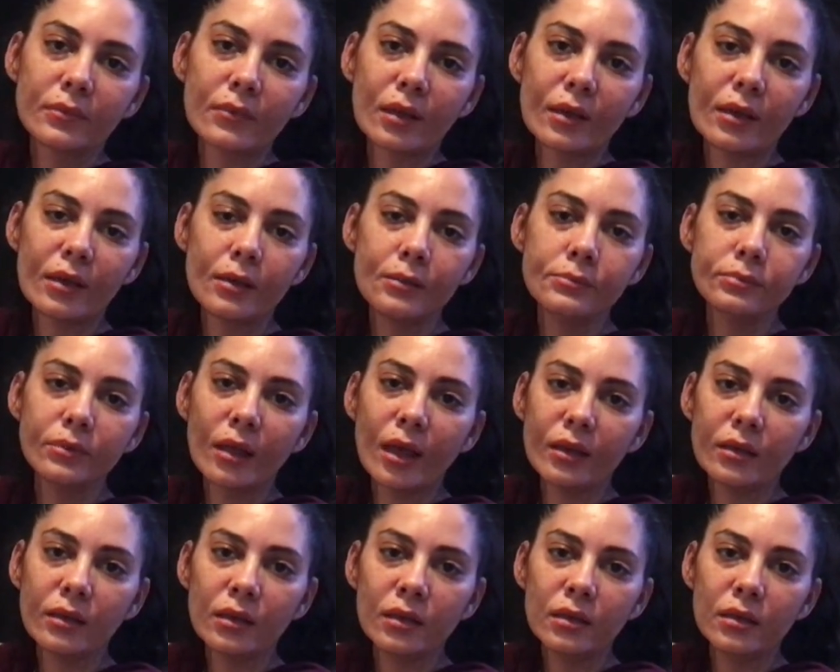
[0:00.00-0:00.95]
Keep
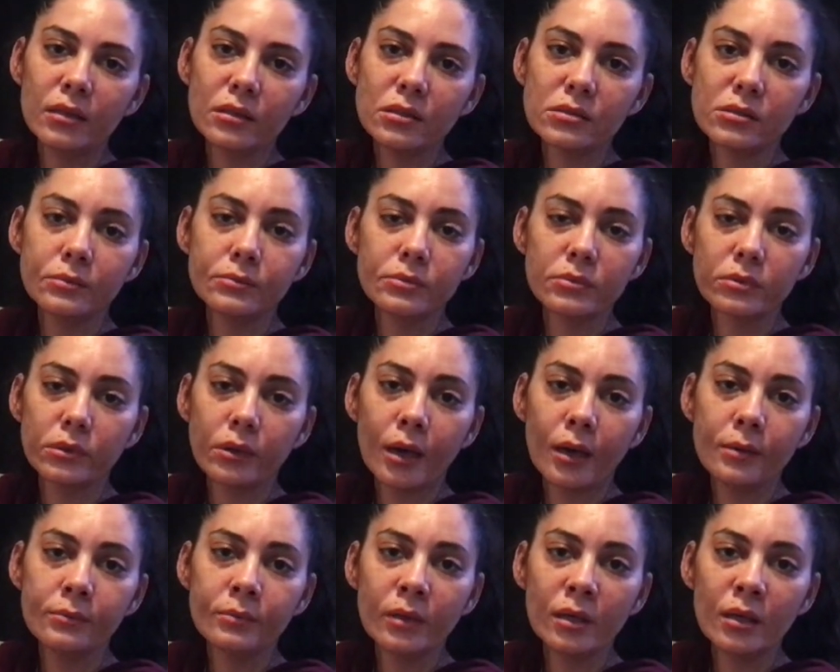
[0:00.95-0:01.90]
liking,
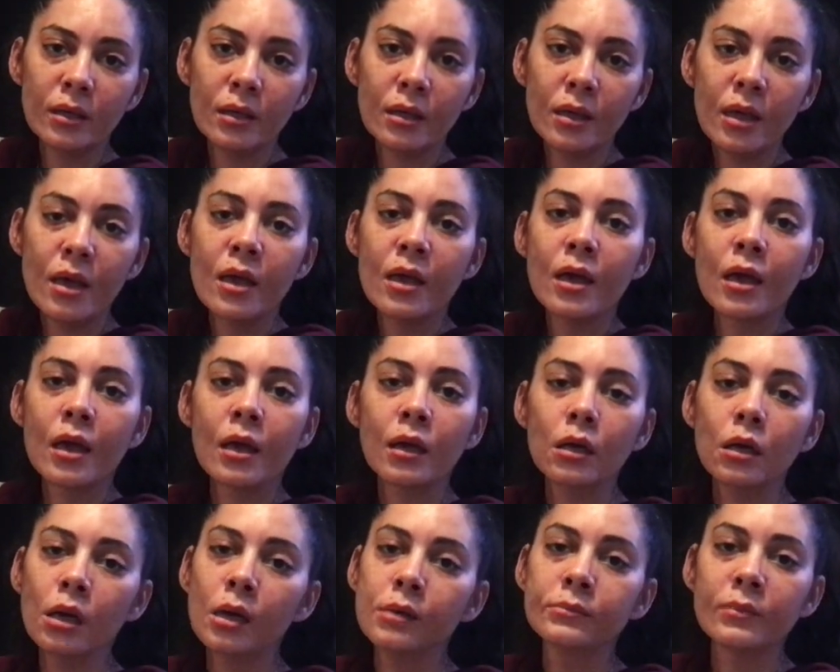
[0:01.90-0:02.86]
subscribing,
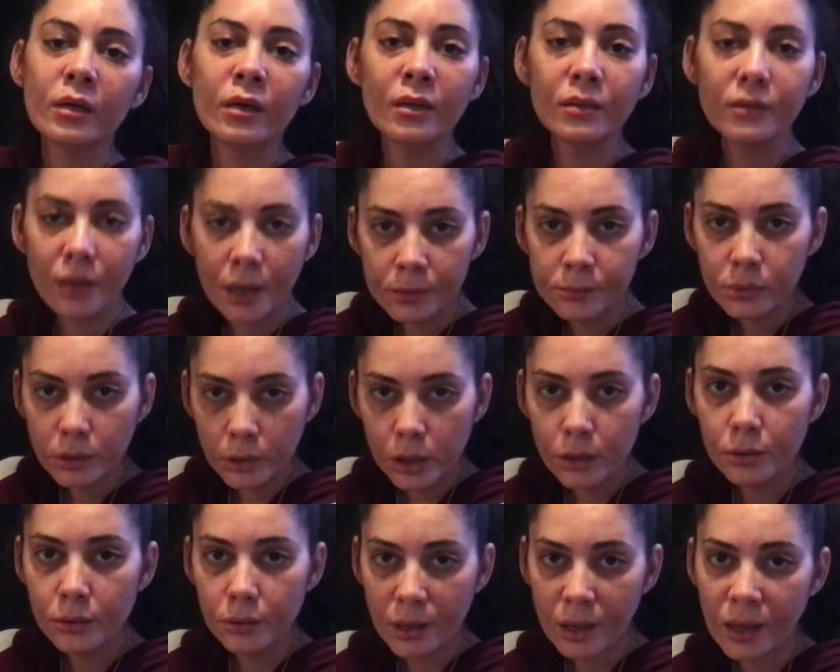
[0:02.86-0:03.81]
and commenting down
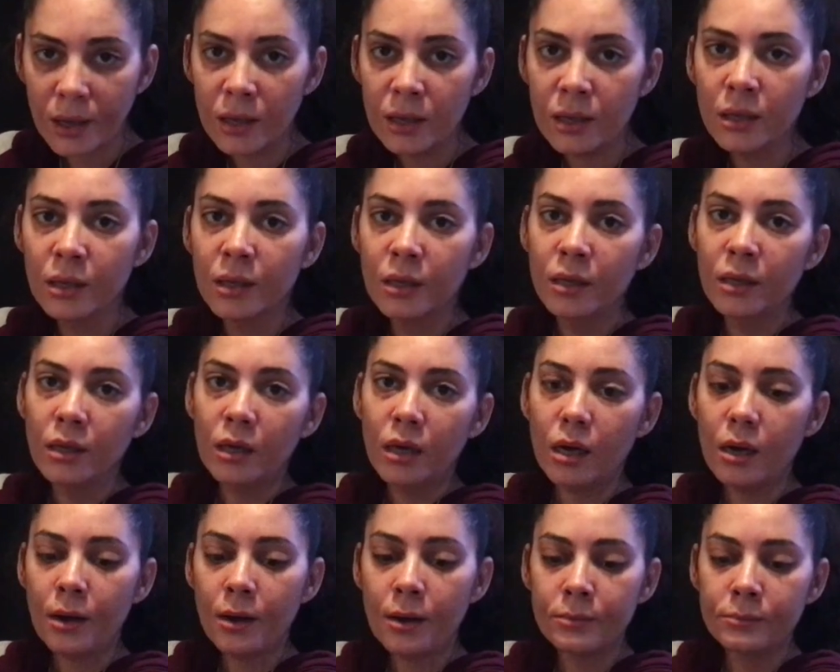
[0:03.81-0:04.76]
below, okay?
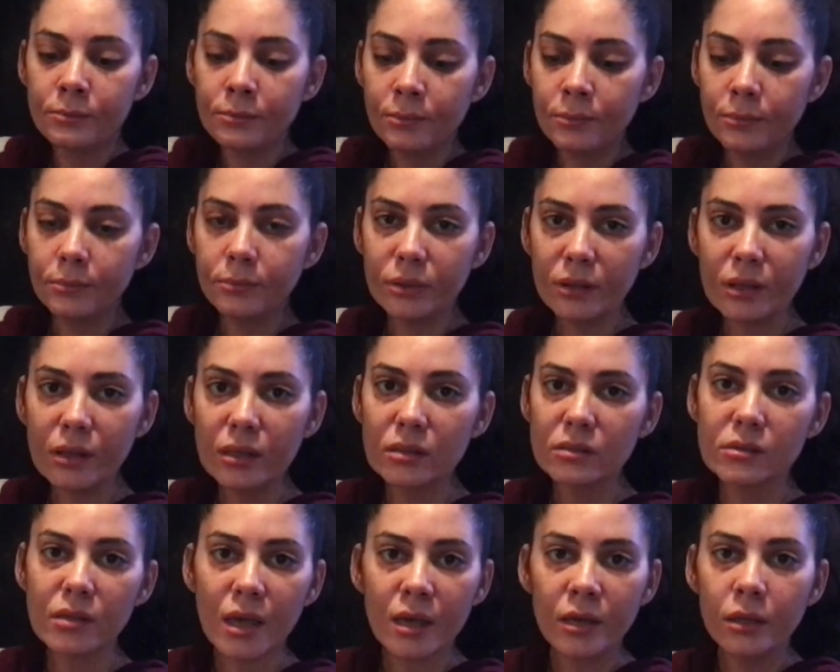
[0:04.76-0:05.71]

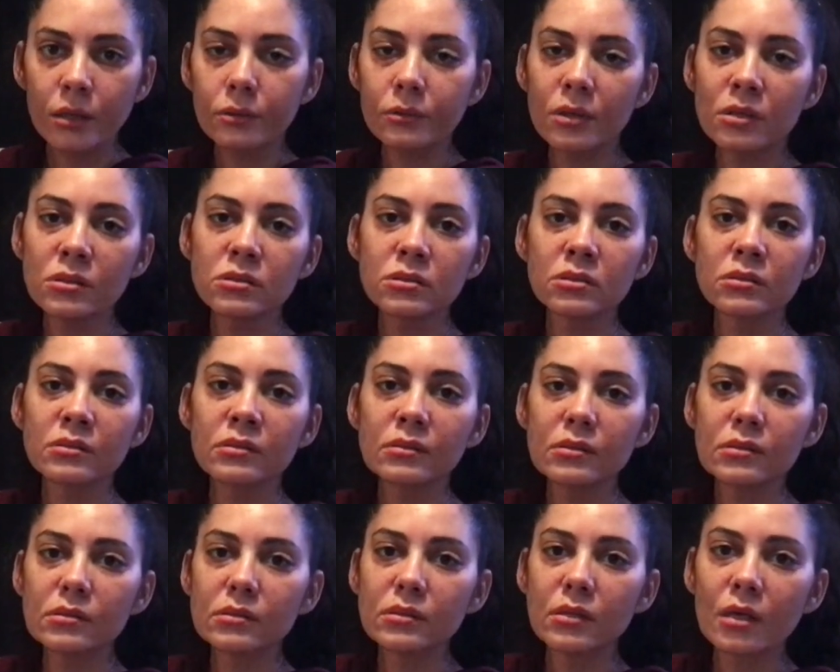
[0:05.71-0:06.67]
Please, any
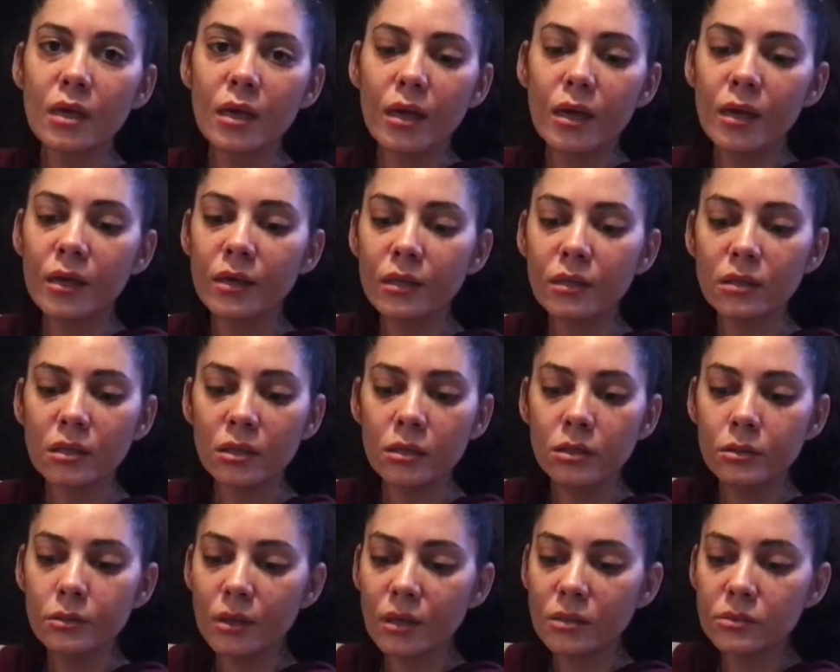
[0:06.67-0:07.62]
questions, anything
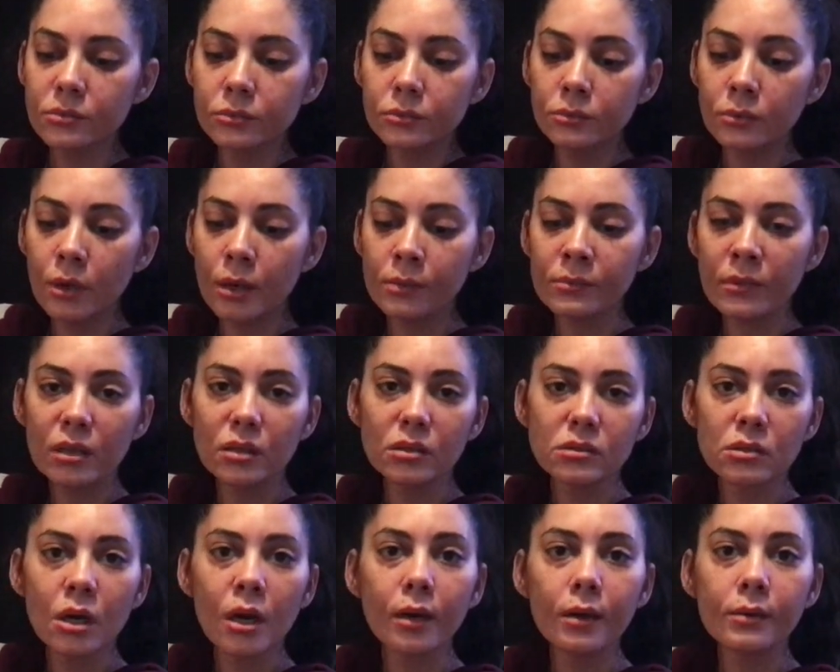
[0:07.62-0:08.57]
you guys would want me to
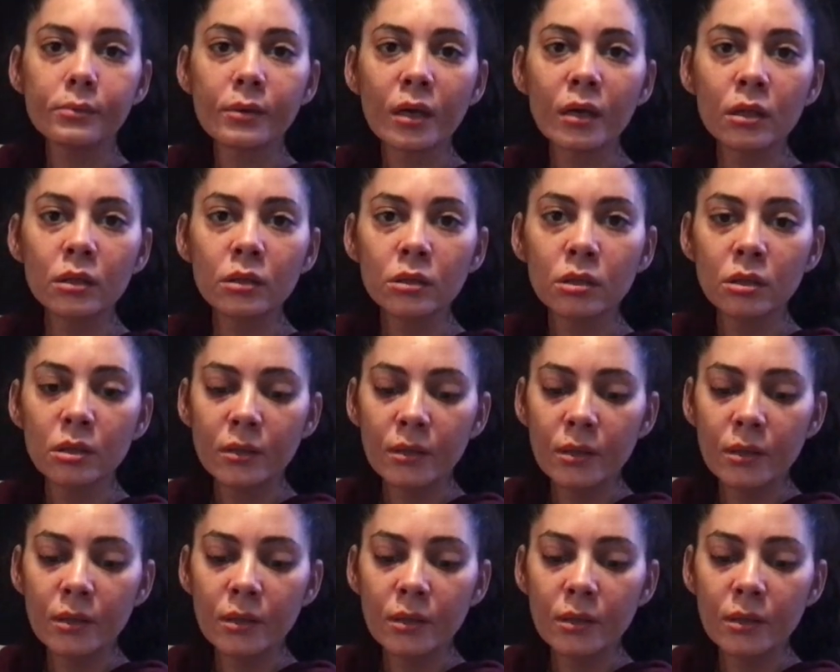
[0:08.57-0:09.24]
talk about,